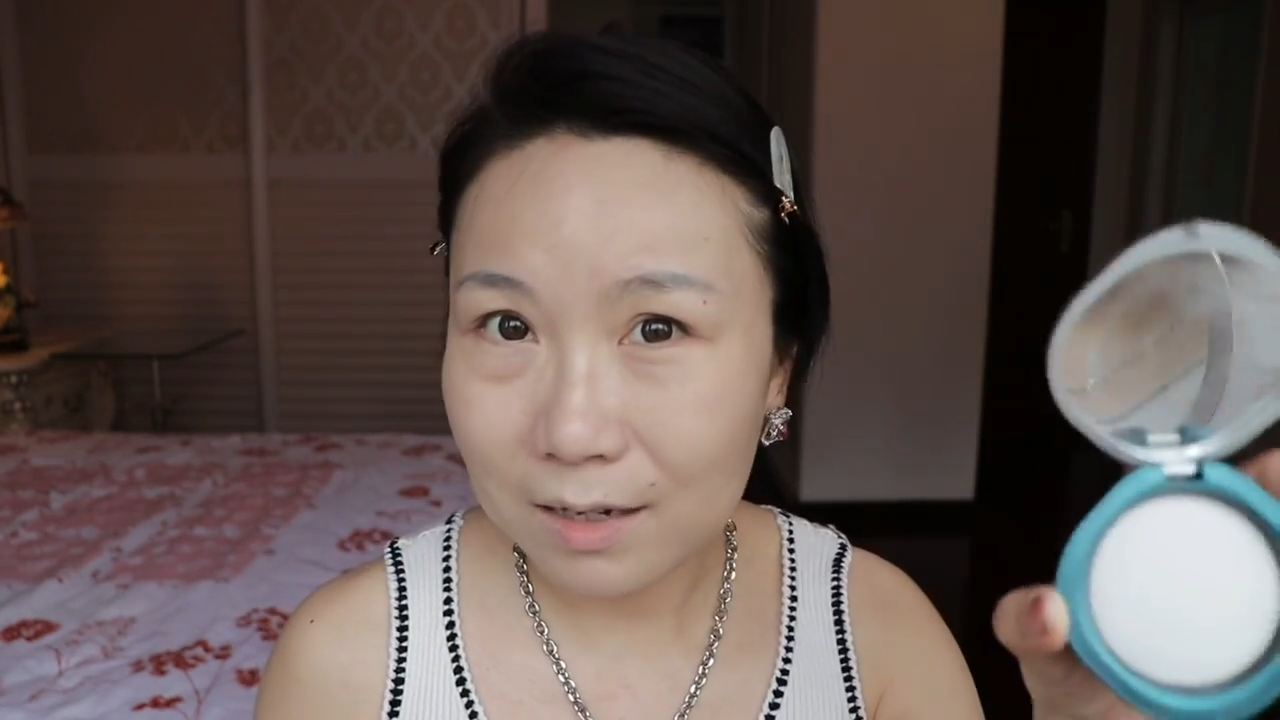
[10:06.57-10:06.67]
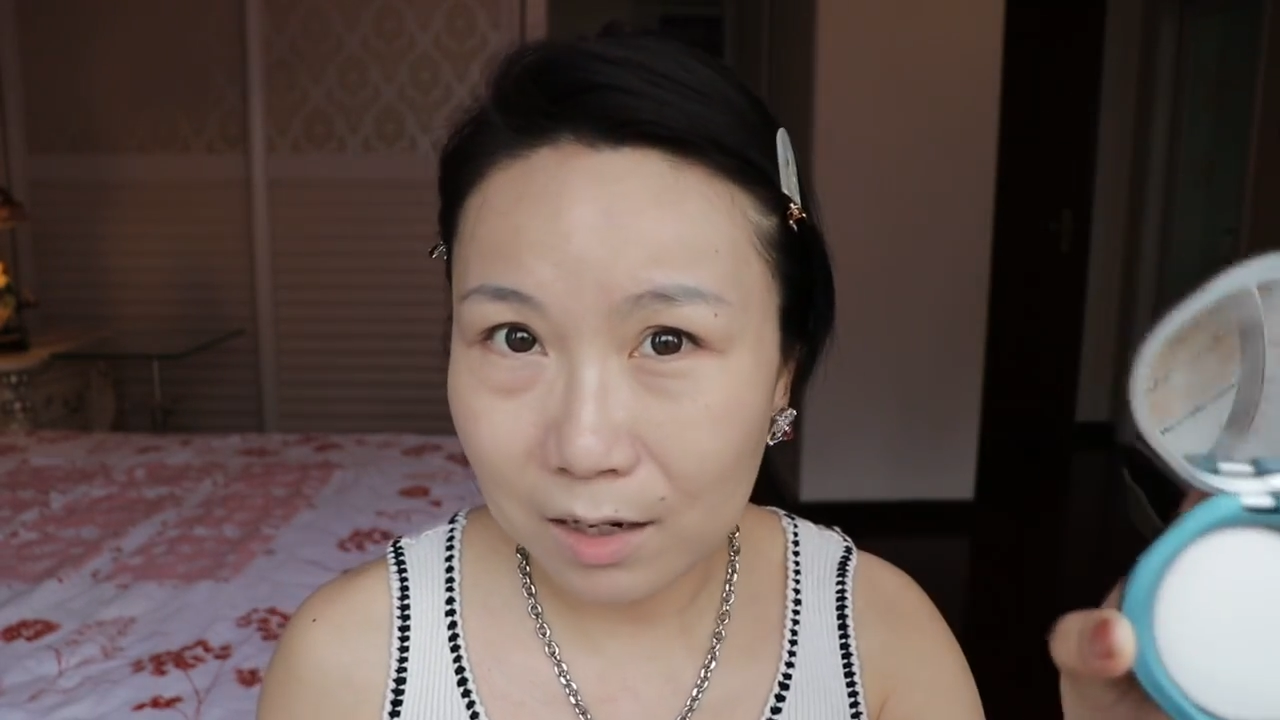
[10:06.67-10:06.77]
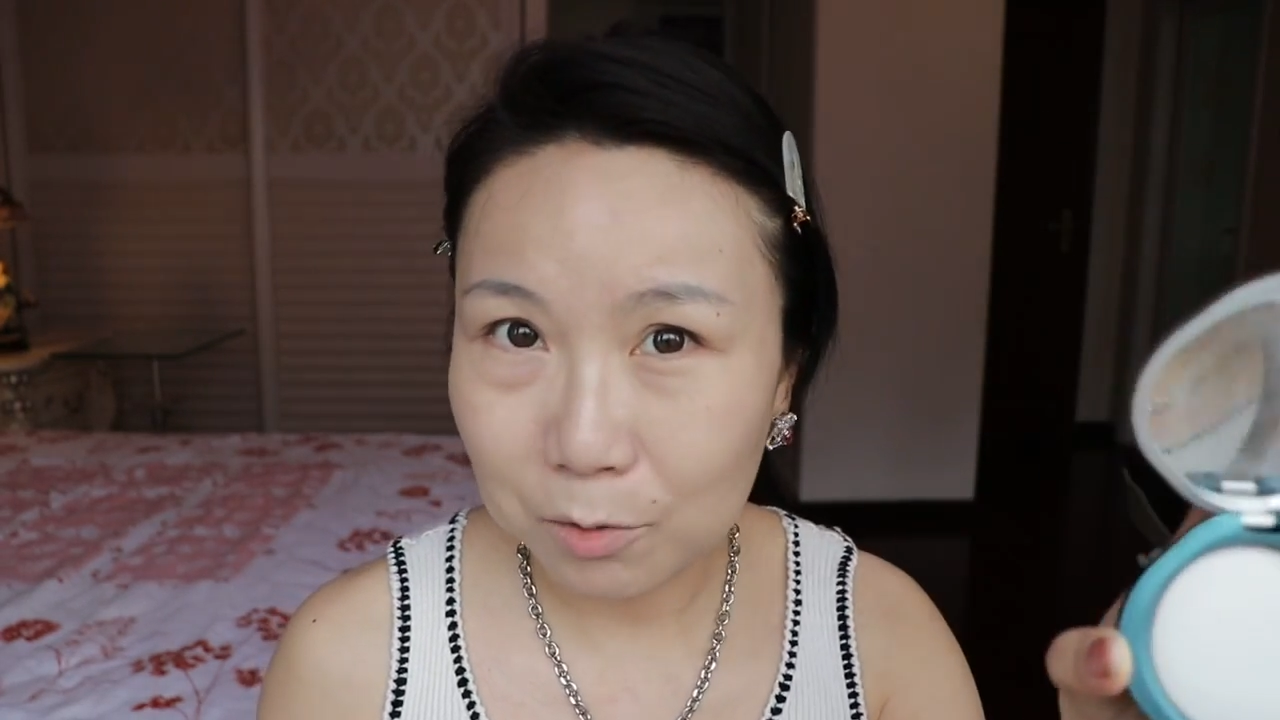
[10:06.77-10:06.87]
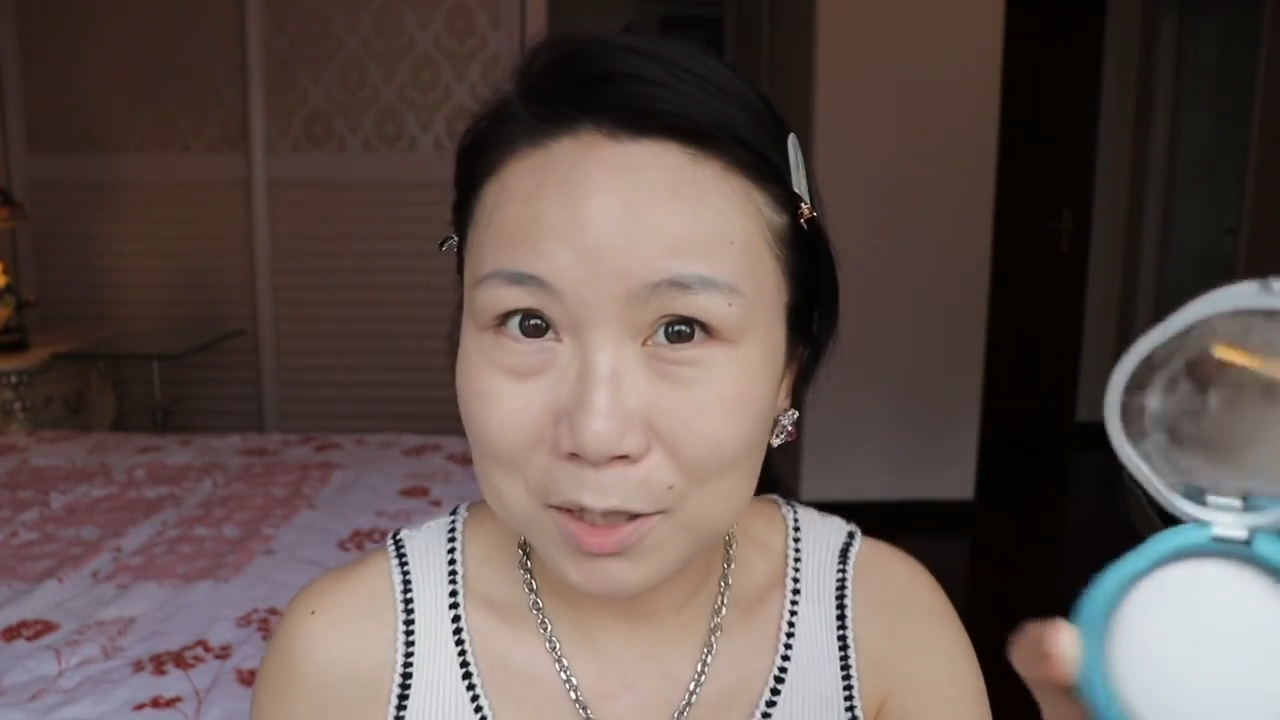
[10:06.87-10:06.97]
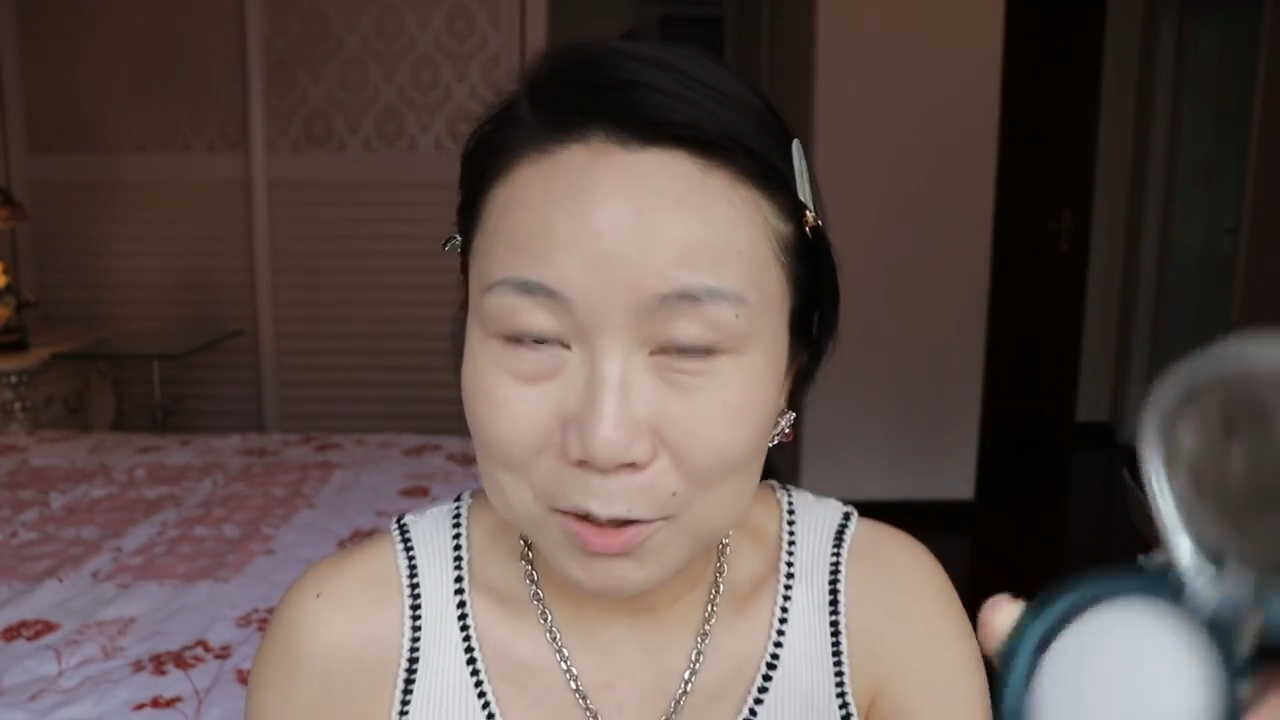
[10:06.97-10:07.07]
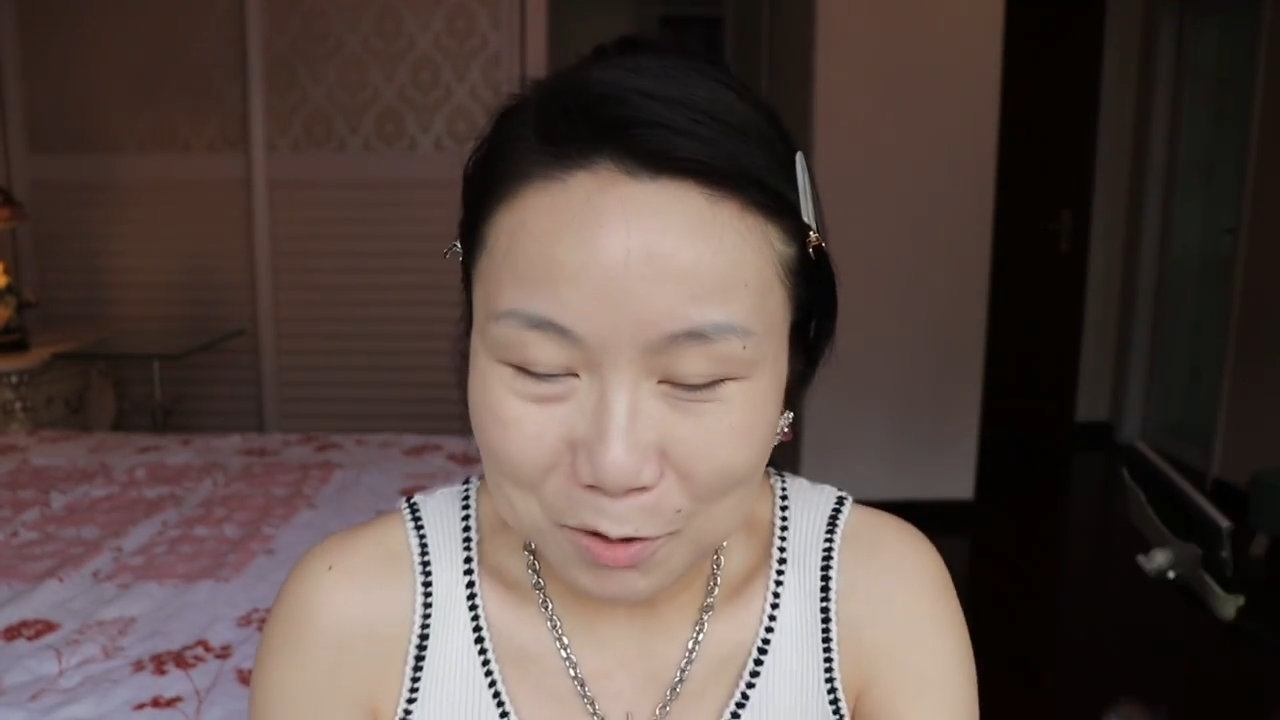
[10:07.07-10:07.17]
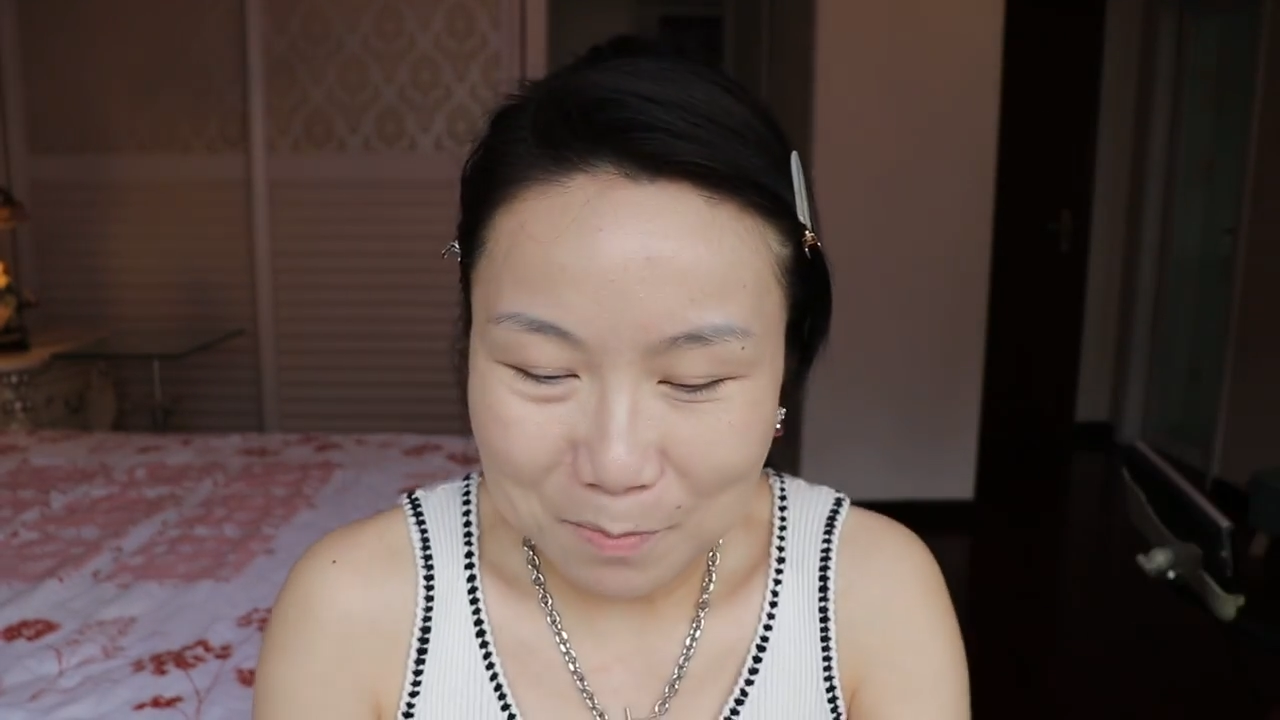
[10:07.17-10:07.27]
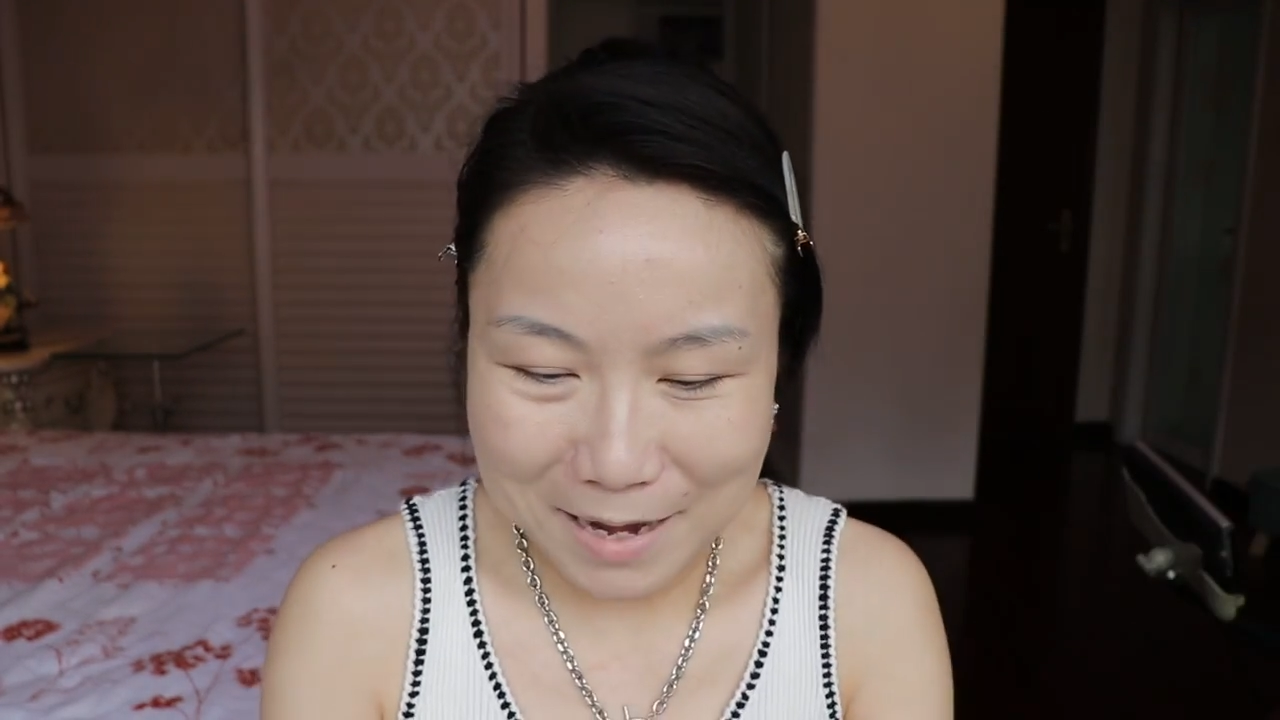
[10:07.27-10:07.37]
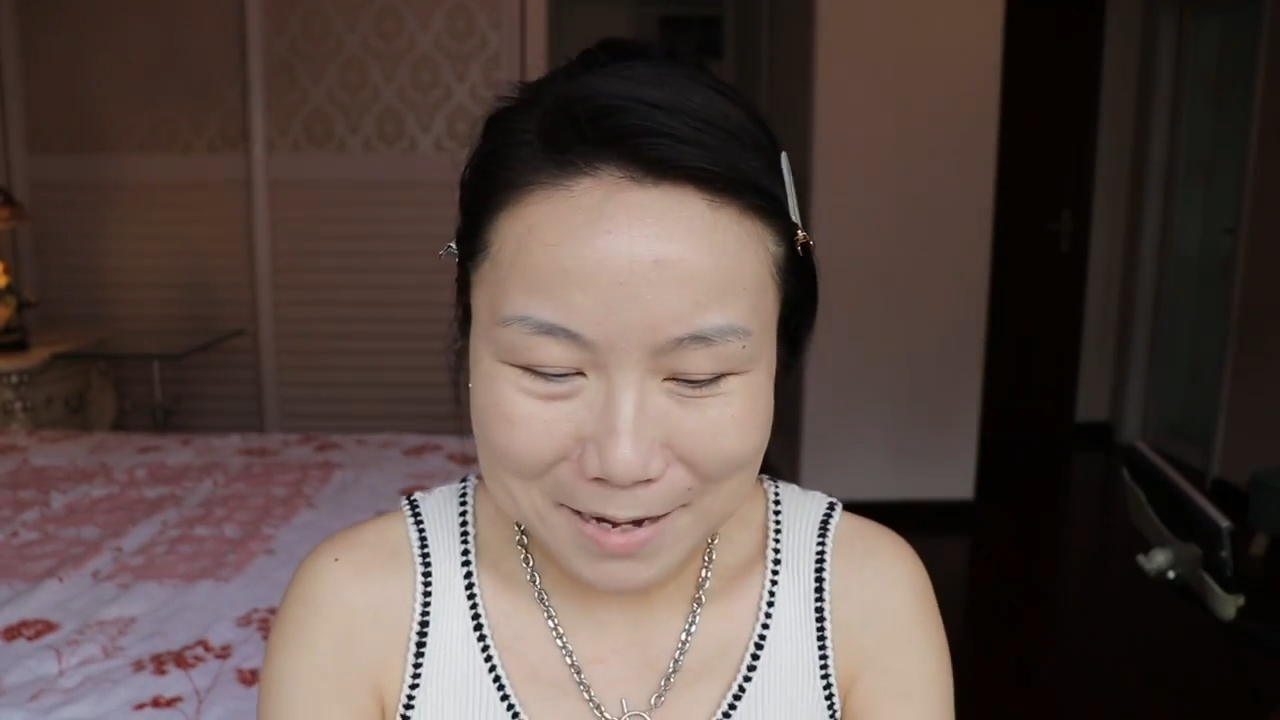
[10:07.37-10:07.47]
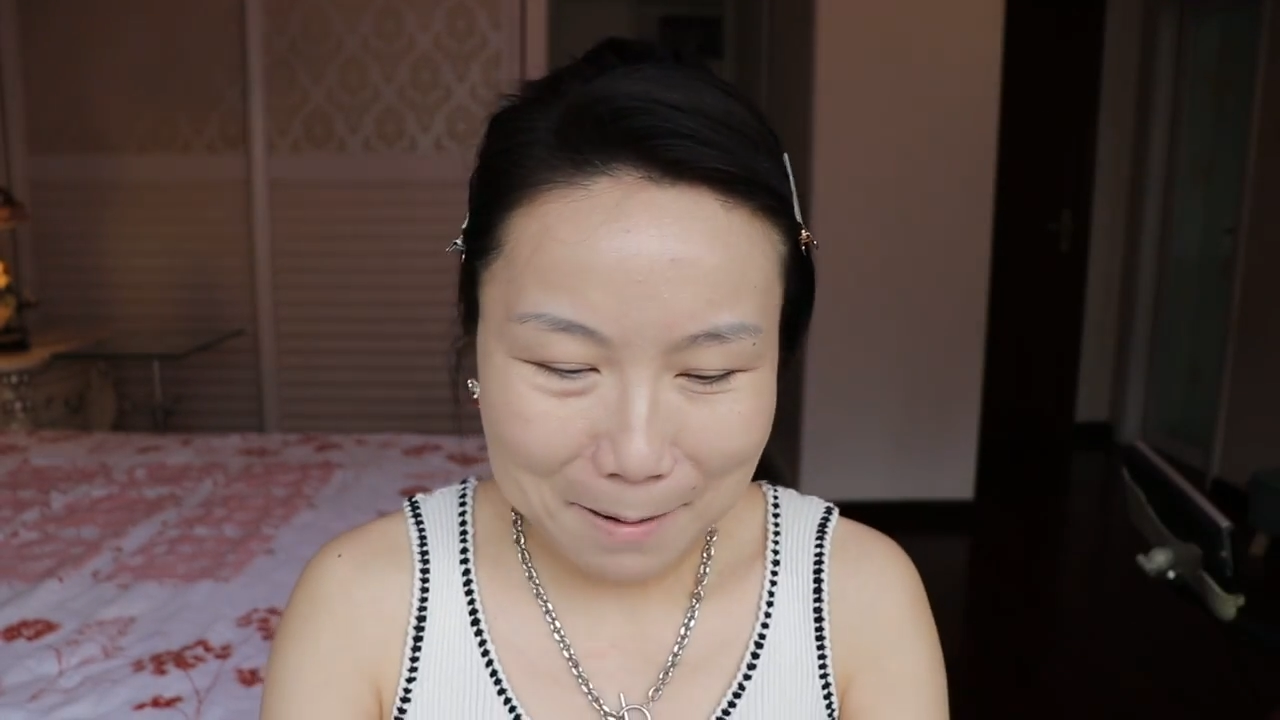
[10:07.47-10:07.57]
closer to me.